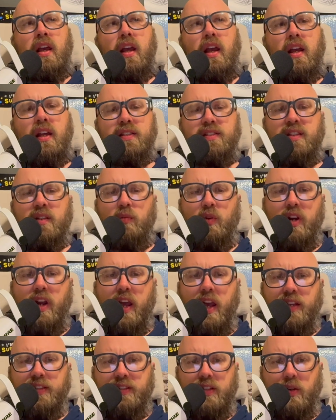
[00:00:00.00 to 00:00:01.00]
And someone
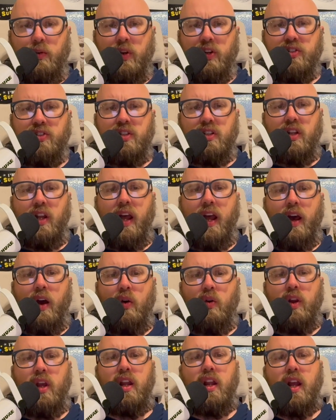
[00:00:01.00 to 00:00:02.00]
asked the question,
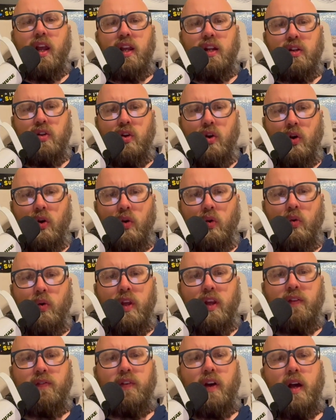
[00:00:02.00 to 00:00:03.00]
how can I know
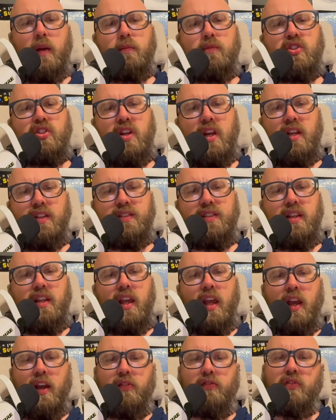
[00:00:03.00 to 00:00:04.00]
if I'm
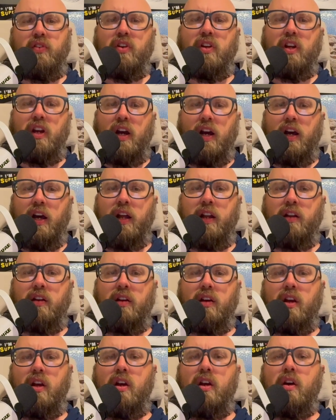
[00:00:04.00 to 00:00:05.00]
chasing after God
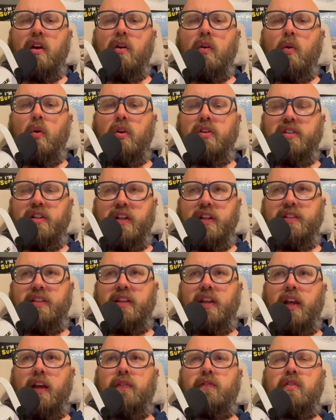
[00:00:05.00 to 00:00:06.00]
or
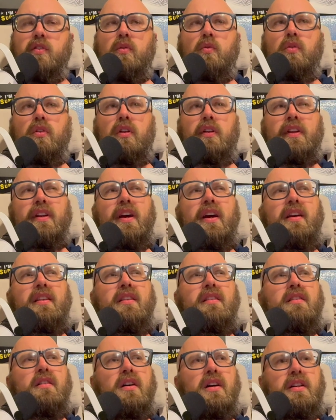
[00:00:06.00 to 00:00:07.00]
chasing after the world. And I
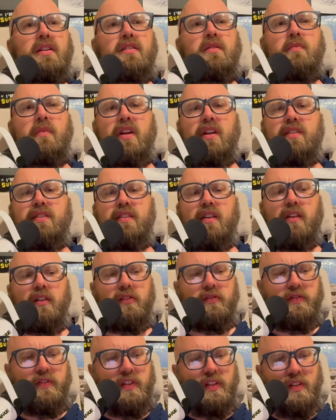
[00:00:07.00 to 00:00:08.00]
thought to
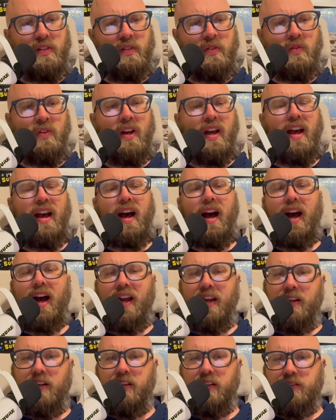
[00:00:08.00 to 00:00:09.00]
myself, you know,
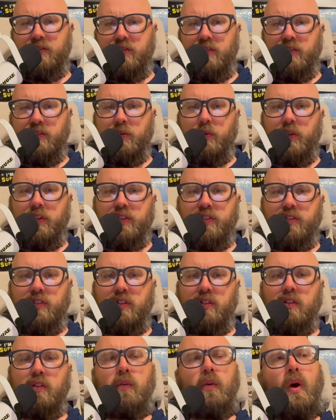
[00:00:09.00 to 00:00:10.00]
I could answer this
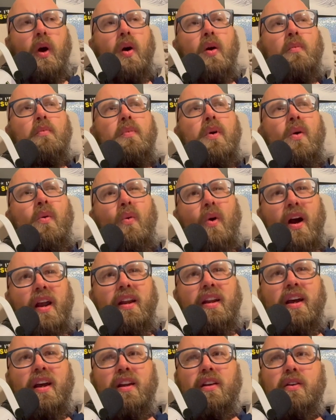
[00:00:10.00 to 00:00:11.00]
question, but
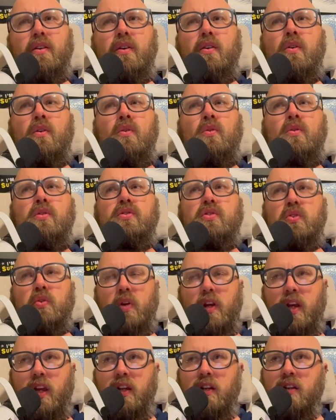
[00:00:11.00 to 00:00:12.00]
why not go
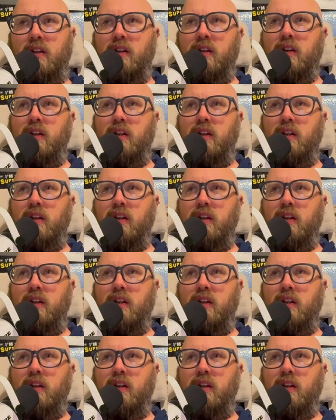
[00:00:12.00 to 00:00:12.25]
straight